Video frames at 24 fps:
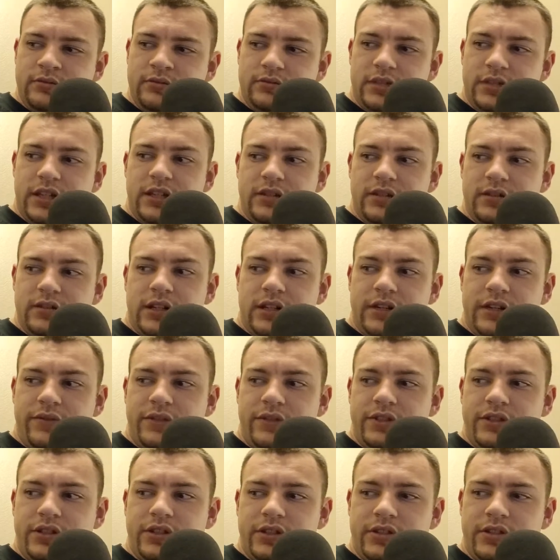and
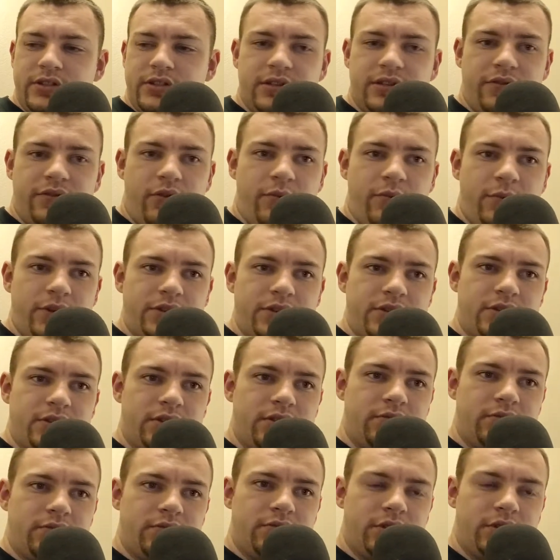obviously it's several months into
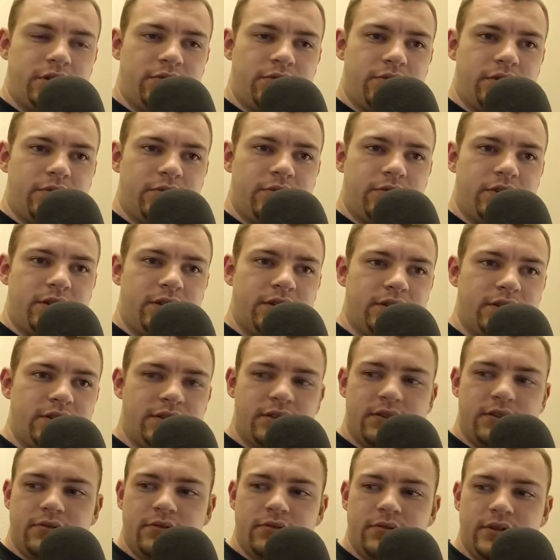2021,
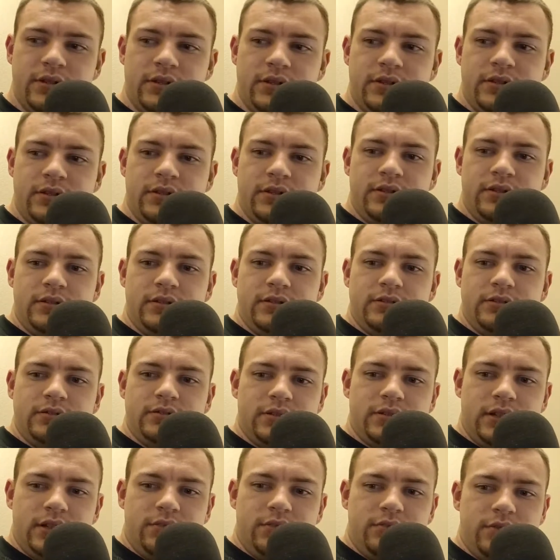so
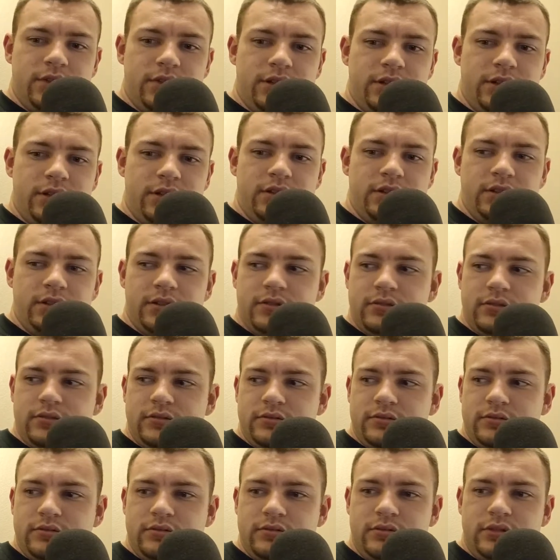I wanted to
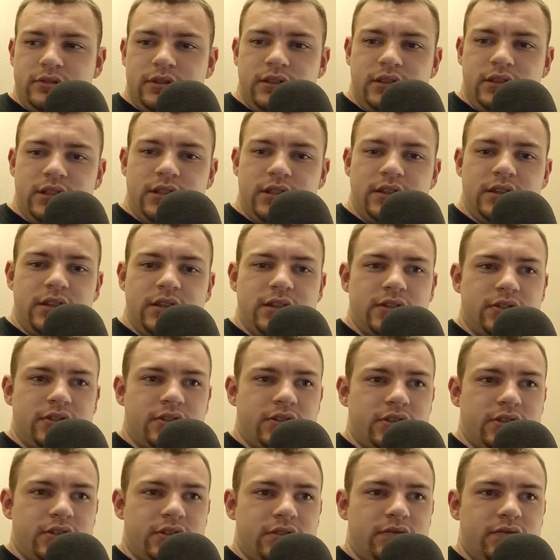get this
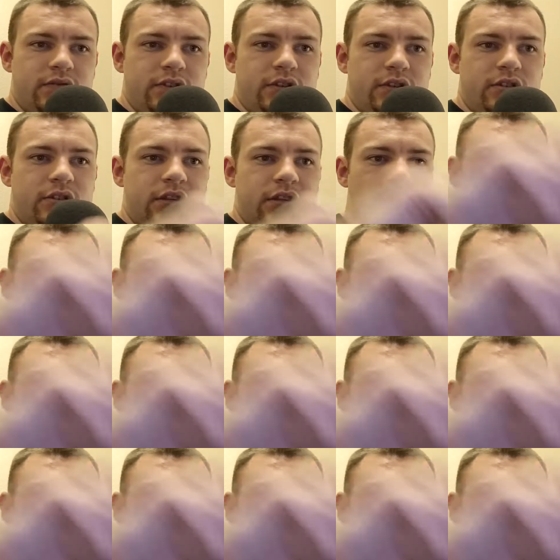because I figured